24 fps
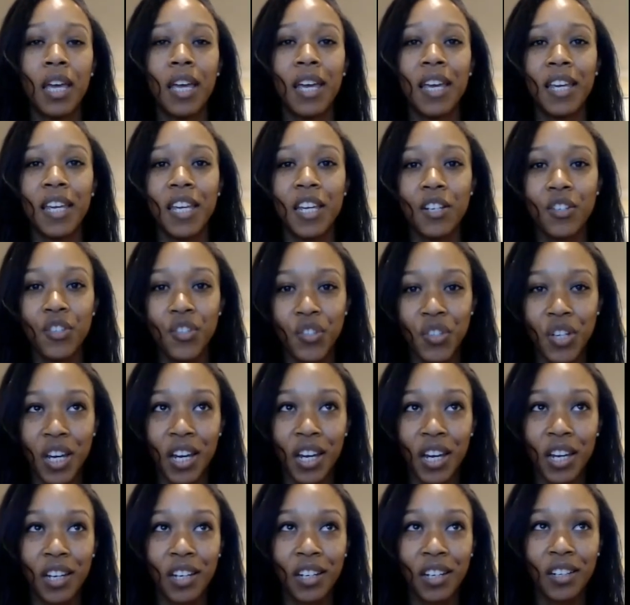Each
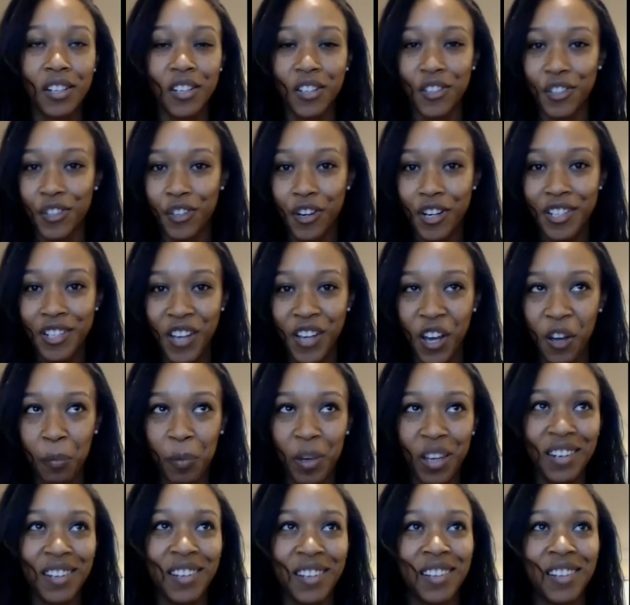day, here's our assignment,